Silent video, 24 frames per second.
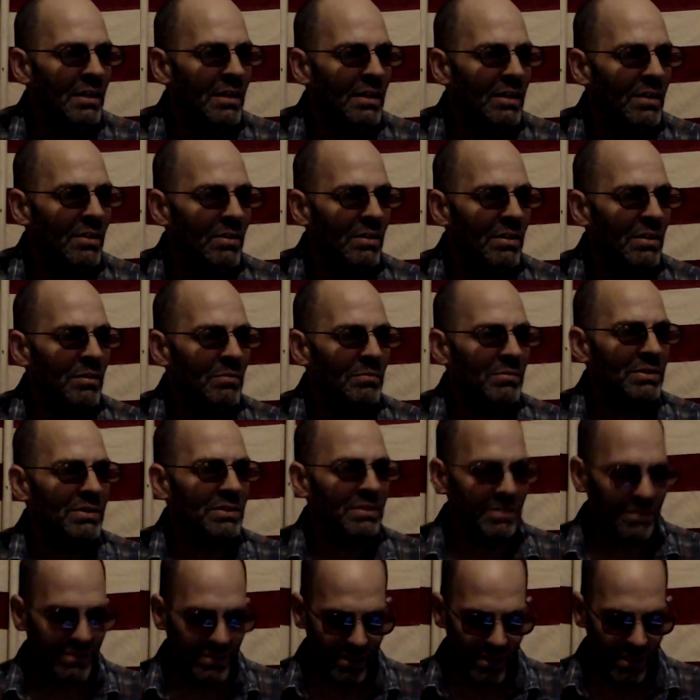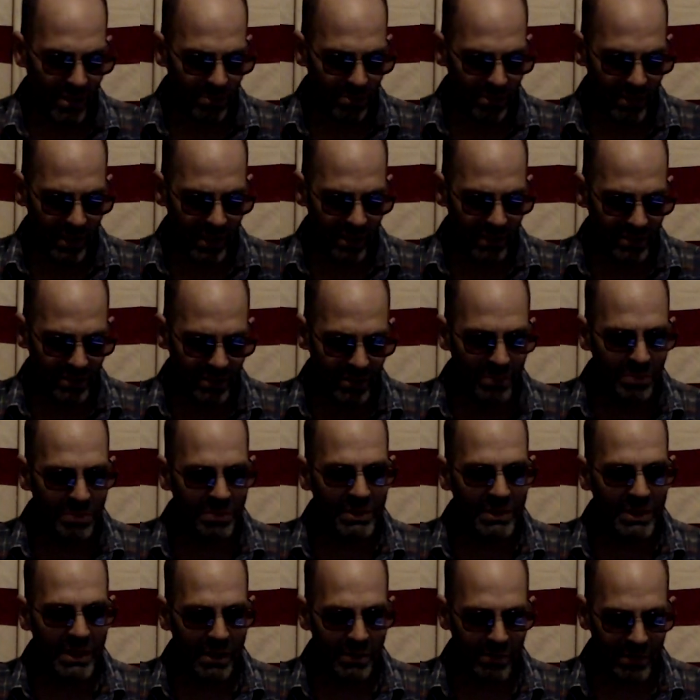Well, this is John Black, Super
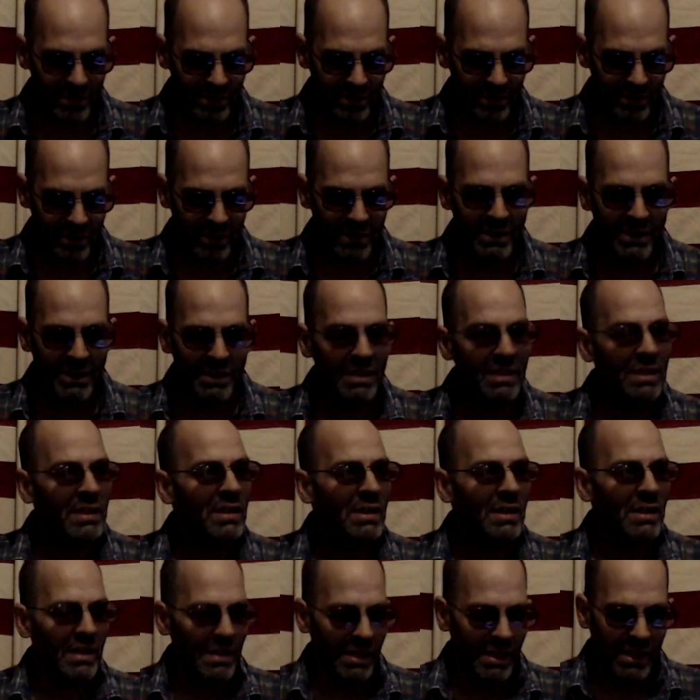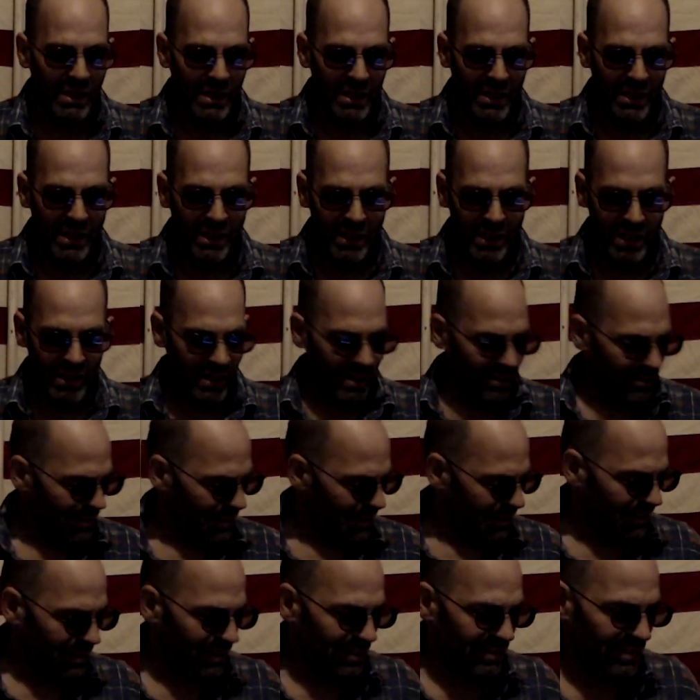Chemist. I already
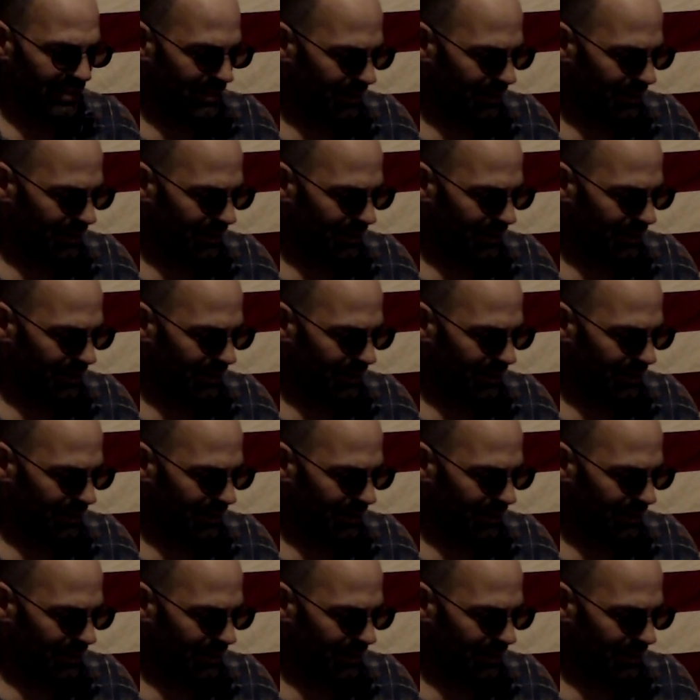did this